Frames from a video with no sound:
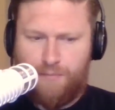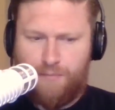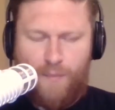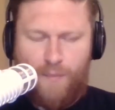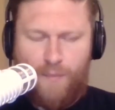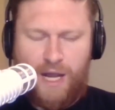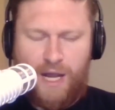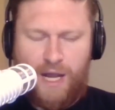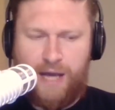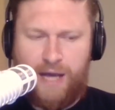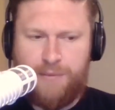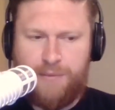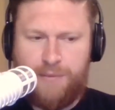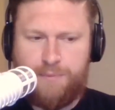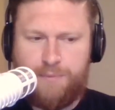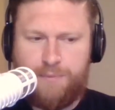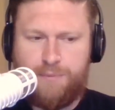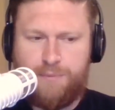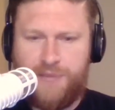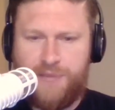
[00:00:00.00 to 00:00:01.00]

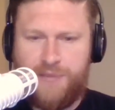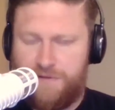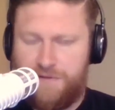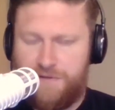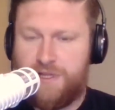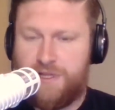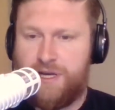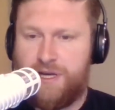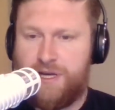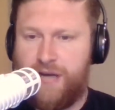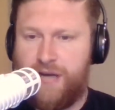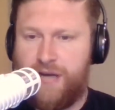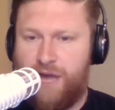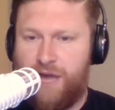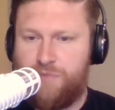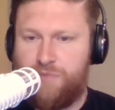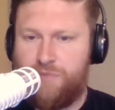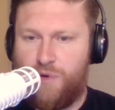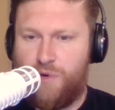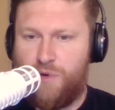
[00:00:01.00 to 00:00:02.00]
I'm definitely going to
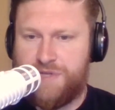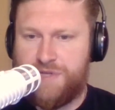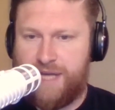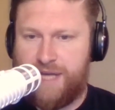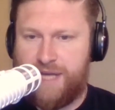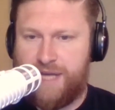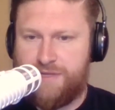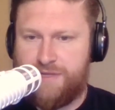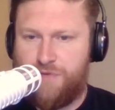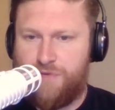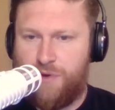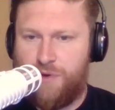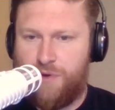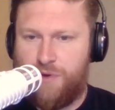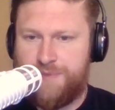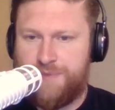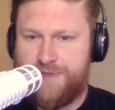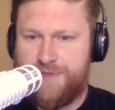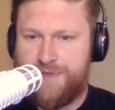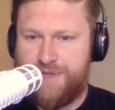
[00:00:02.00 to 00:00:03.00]
have more Scandza
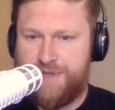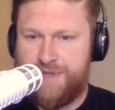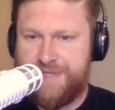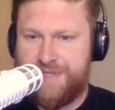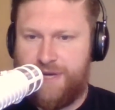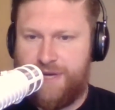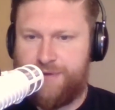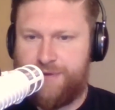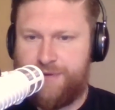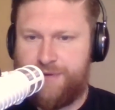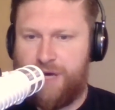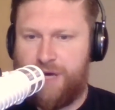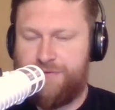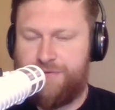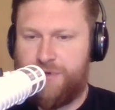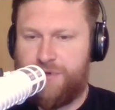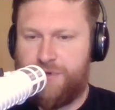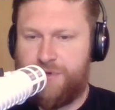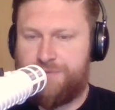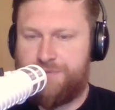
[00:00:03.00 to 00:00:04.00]
forums this year. I have
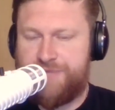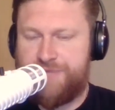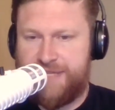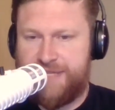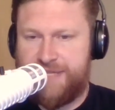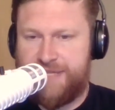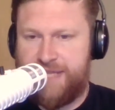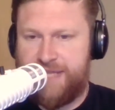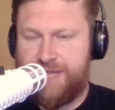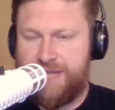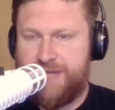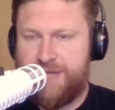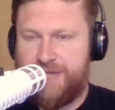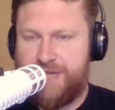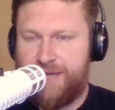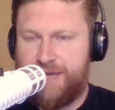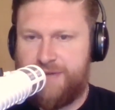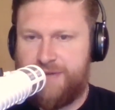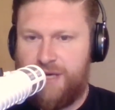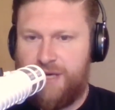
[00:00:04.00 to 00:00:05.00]
no set date
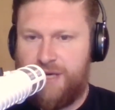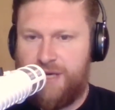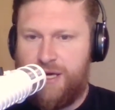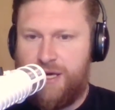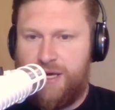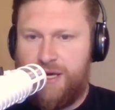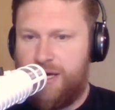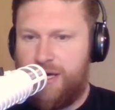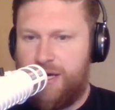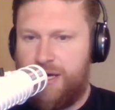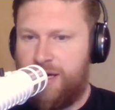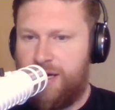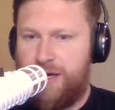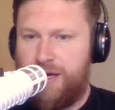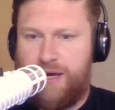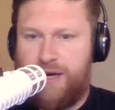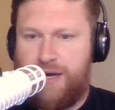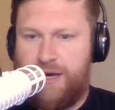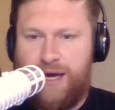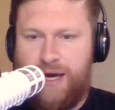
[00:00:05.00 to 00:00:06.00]
yet,
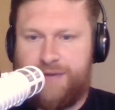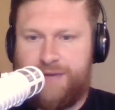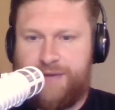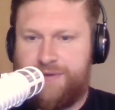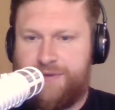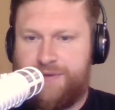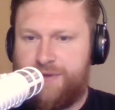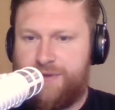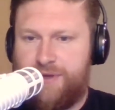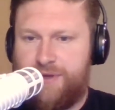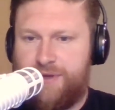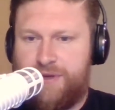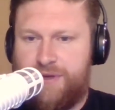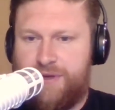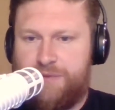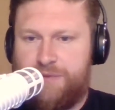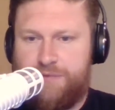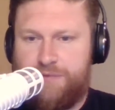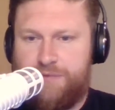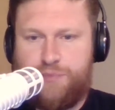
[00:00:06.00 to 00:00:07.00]
and
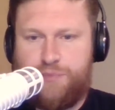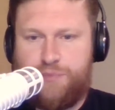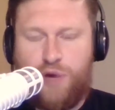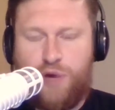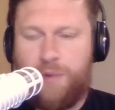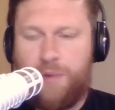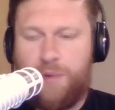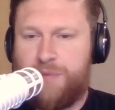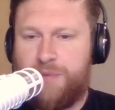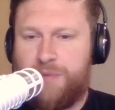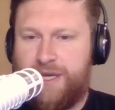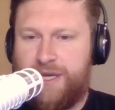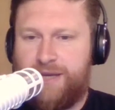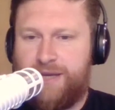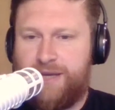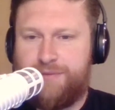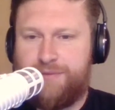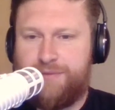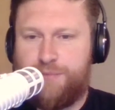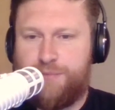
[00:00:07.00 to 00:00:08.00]

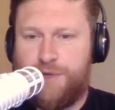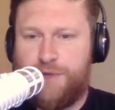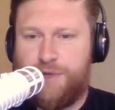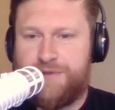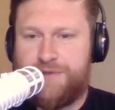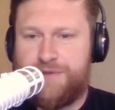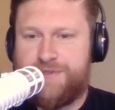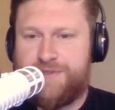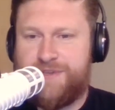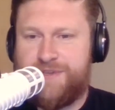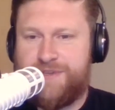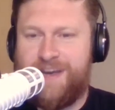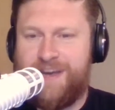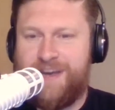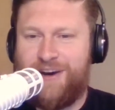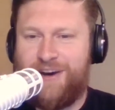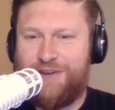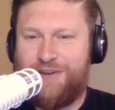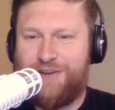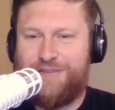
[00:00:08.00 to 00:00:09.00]
probably lots
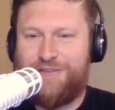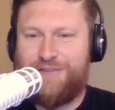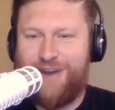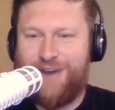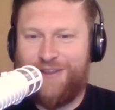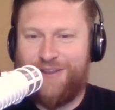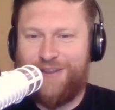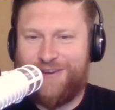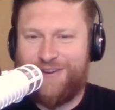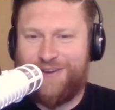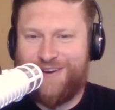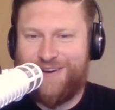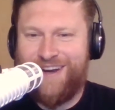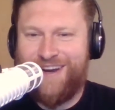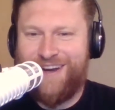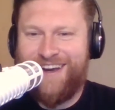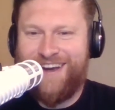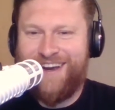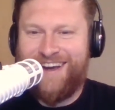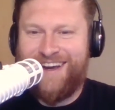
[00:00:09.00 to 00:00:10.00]
of other
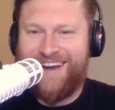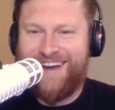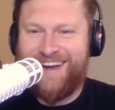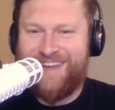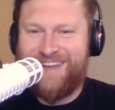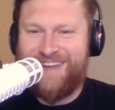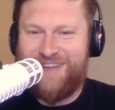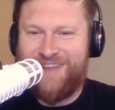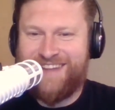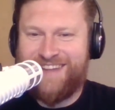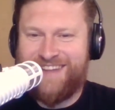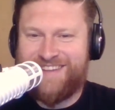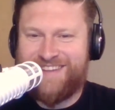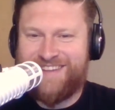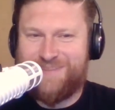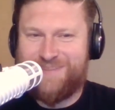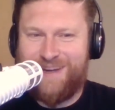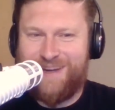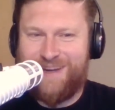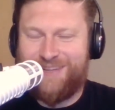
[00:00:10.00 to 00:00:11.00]
events
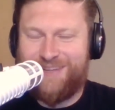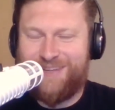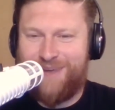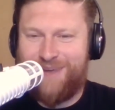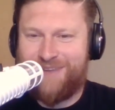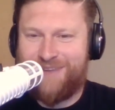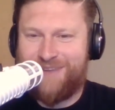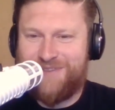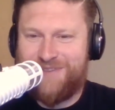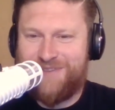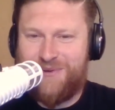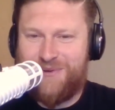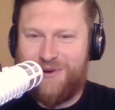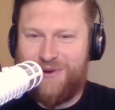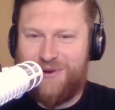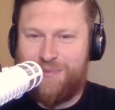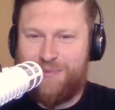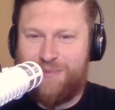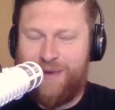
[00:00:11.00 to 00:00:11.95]
as well around Europe.